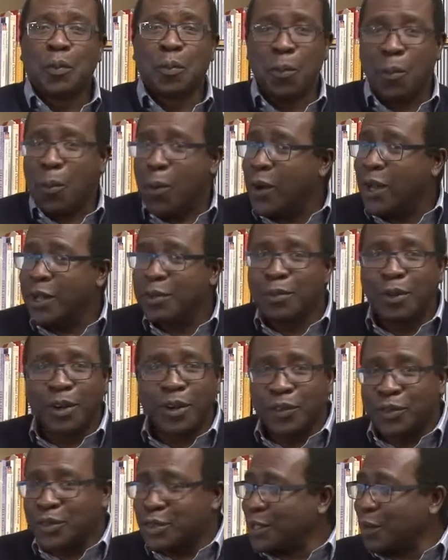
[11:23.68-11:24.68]
more and
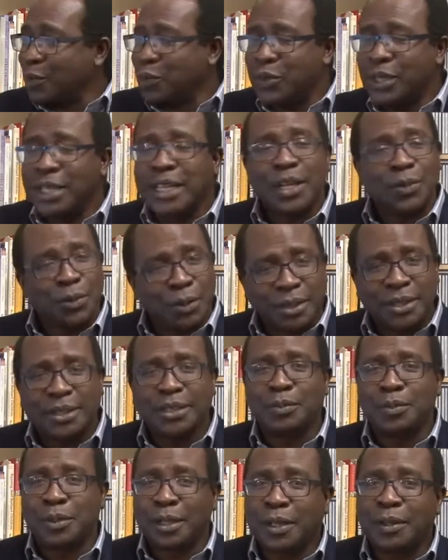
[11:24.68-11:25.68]
more of something. He will
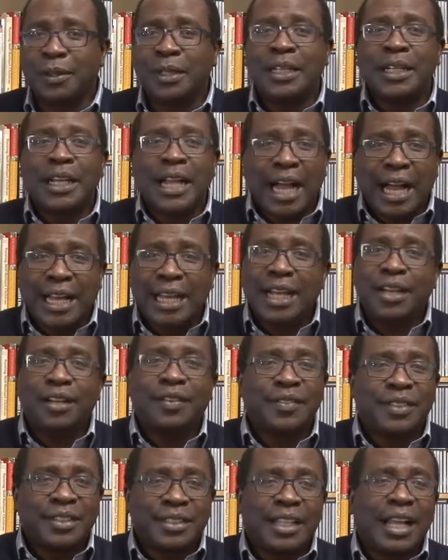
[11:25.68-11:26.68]
still become, at the end
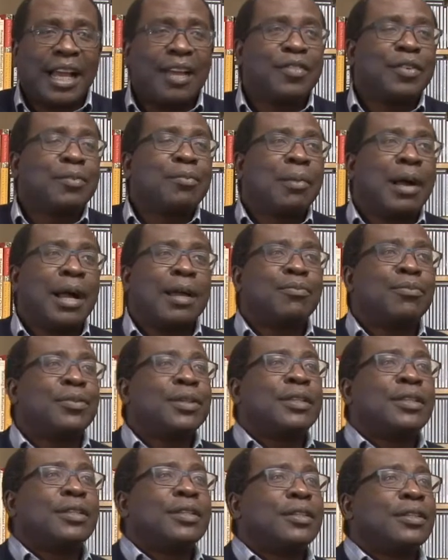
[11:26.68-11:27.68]
of his life, he might
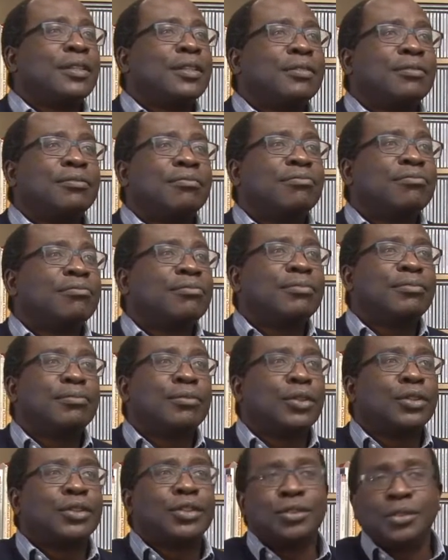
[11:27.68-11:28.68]
be the
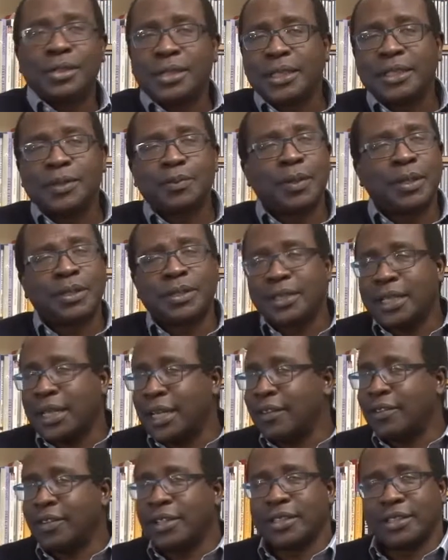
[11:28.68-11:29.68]
most useless person
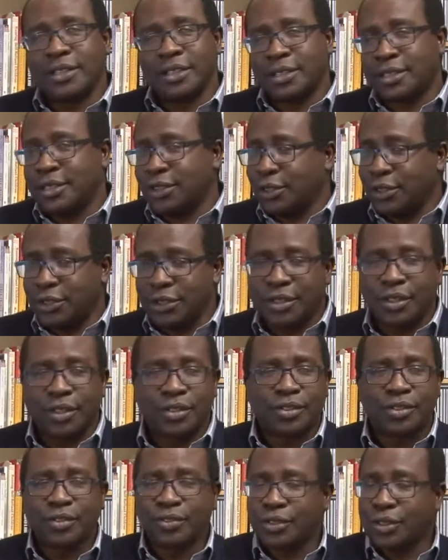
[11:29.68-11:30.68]
that ever existed on the
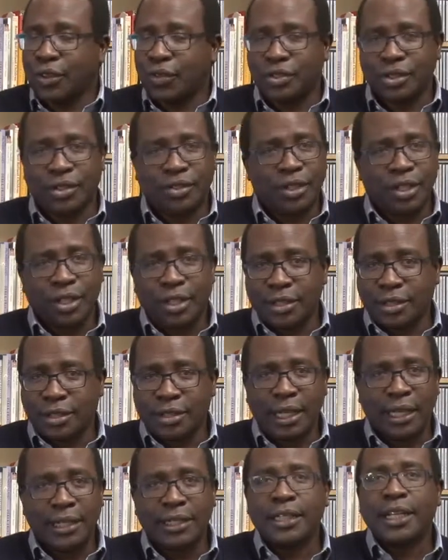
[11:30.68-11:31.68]
surface of the
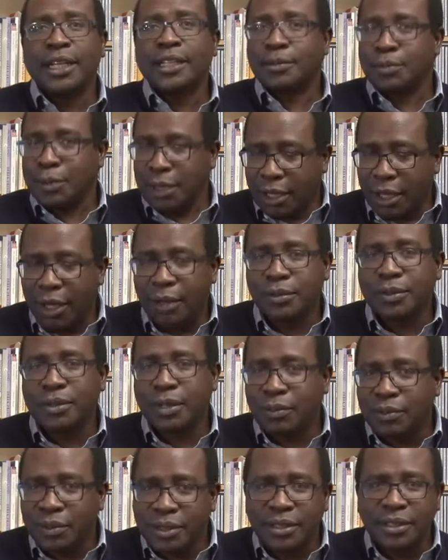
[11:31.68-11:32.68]
earth. And he has become
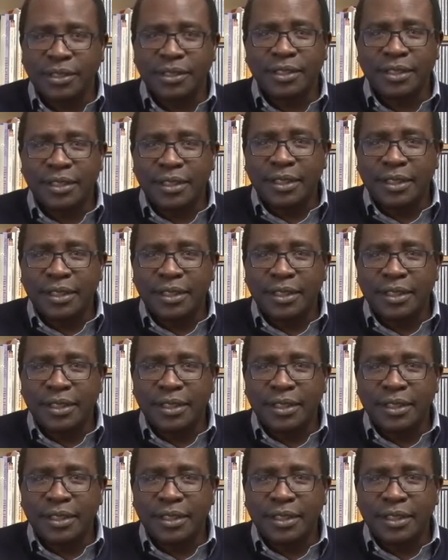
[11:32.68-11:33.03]
something